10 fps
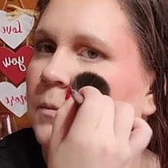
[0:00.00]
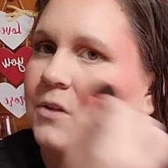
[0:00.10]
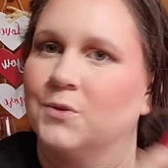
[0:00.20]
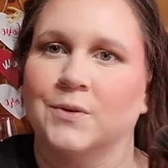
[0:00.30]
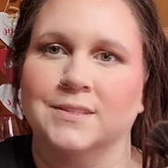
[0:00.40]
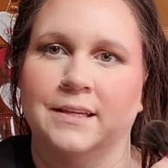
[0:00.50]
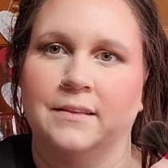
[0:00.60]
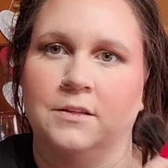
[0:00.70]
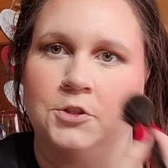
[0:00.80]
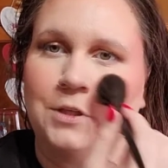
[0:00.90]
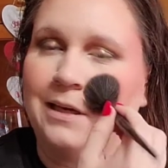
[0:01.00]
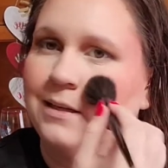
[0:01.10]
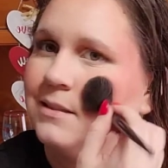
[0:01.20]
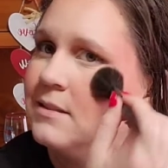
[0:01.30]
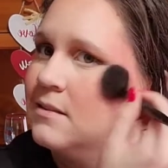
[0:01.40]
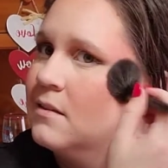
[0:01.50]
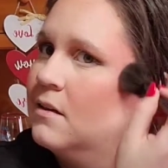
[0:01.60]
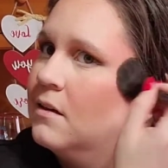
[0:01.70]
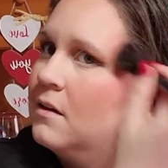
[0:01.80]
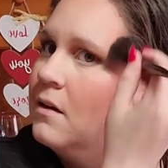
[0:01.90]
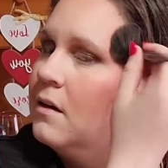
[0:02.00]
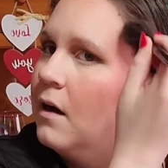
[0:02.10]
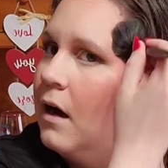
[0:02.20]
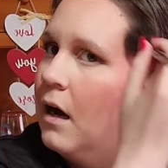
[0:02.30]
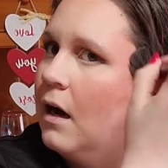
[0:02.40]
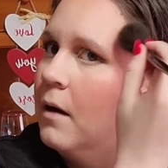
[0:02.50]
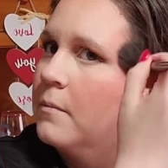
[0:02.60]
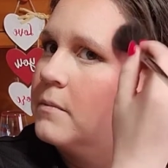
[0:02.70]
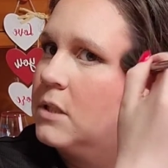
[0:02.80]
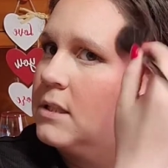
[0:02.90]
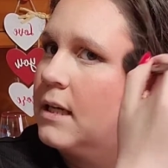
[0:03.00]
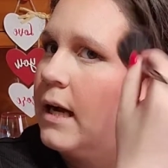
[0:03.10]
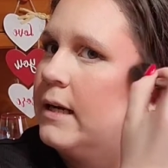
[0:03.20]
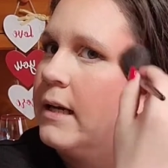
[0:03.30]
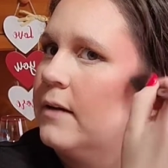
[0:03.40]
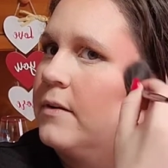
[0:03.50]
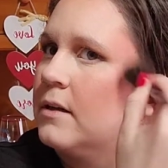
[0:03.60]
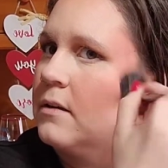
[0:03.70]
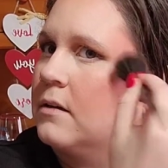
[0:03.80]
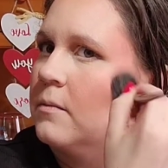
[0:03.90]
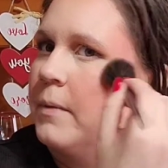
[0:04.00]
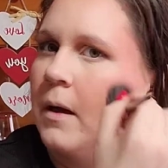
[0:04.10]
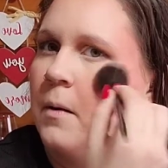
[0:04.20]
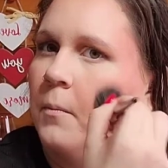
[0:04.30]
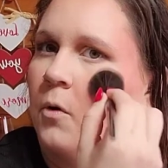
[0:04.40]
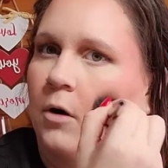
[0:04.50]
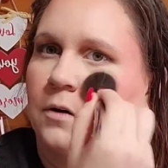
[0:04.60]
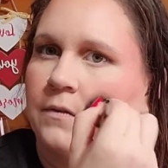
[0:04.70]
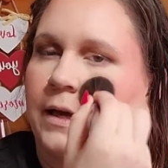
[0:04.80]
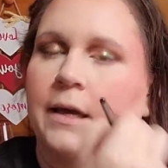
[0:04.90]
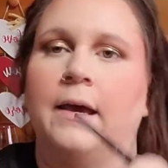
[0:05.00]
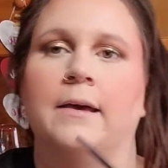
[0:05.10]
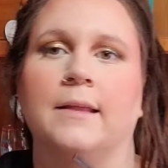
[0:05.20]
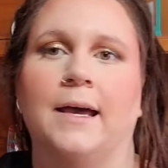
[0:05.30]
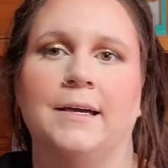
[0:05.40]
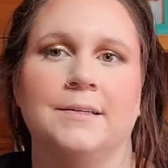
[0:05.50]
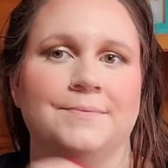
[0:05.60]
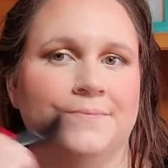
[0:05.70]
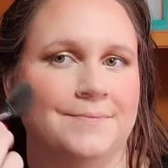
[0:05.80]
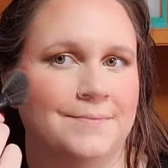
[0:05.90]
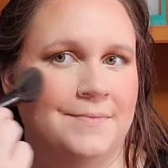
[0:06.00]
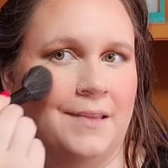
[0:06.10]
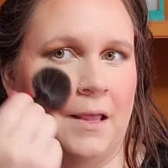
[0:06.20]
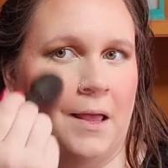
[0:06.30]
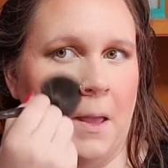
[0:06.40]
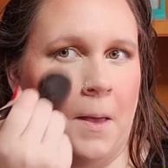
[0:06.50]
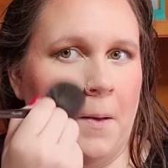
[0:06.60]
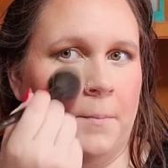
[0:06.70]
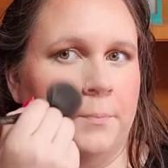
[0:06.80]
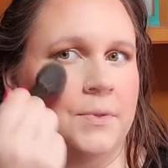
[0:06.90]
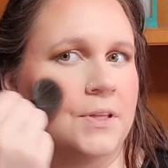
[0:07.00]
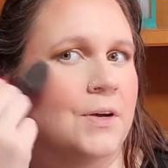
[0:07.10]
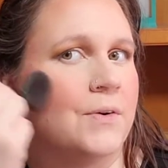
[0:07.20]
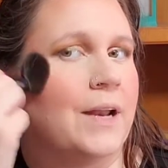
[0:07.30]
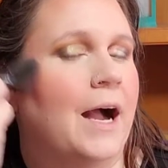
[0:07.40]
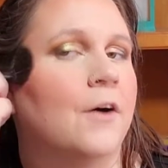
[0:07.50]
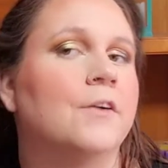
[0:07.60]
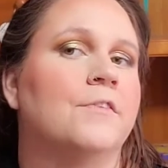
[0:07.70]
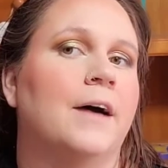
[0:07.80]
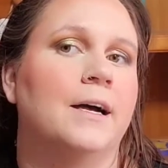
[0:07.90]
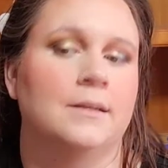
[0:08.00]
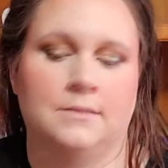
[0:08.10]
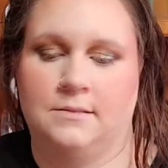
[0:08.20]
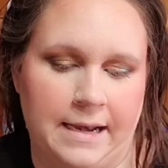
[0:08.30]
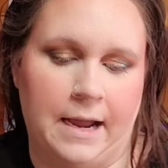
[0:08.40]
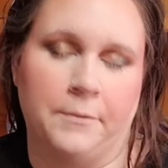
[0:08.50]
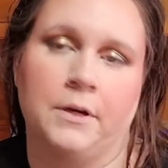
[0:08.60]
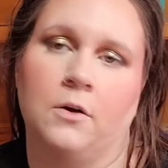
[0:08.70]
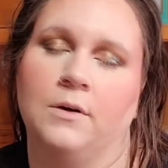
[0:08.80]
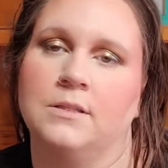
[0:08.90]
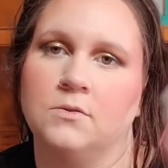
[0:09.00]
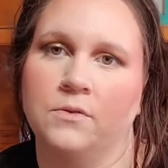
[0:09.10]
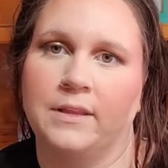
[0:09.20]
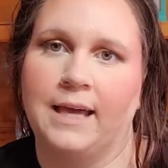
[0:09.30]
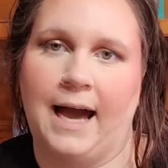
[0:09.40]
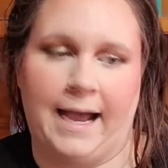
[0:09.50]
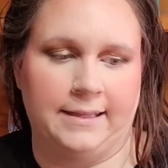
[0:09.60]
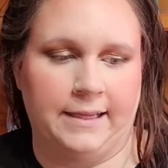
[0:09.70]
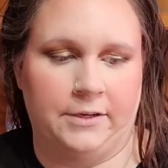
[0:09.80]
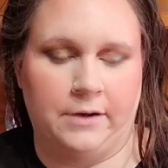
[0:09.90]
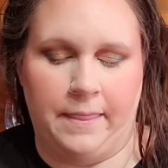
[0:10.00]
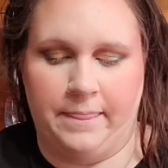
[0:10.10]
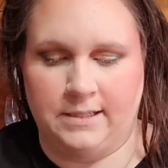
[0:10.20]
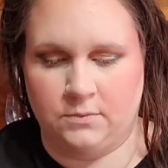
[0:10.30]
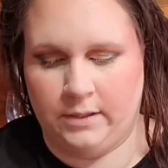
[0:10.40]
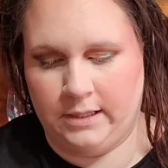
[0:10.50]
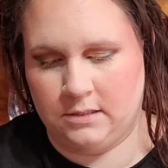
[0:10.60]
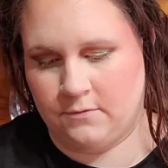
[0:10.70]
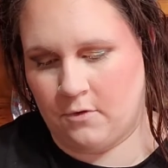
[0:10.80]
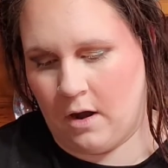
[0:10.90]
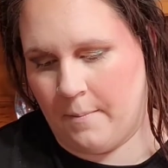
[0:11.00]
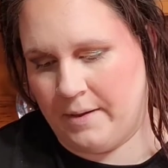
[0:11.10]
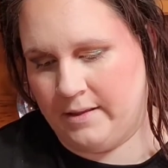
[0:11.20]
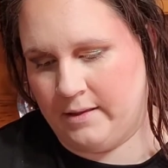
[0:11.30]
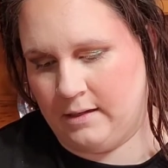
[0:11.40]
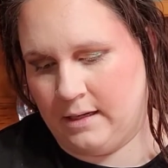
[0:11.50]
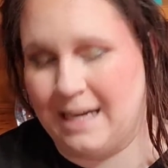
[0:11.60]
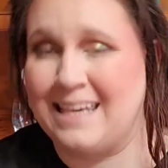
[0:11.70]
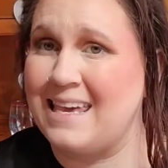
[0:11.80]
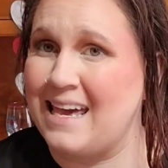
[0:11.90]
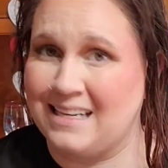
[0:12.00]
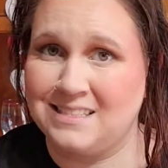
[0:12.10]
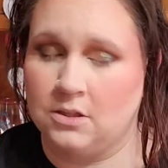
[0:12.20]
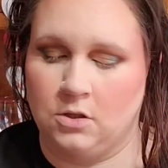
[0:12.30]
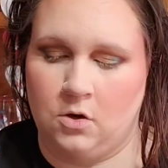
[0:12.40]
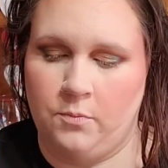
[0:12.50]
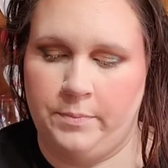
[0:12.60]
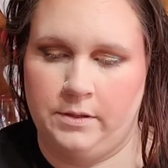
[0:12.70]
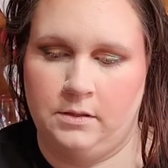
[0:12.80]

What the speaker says: of more towards like the cheeks. Just to kind of give it a little bit more of like a blown out effect. And now we're going to go into the highlighter, and this one is from the Cantaloupe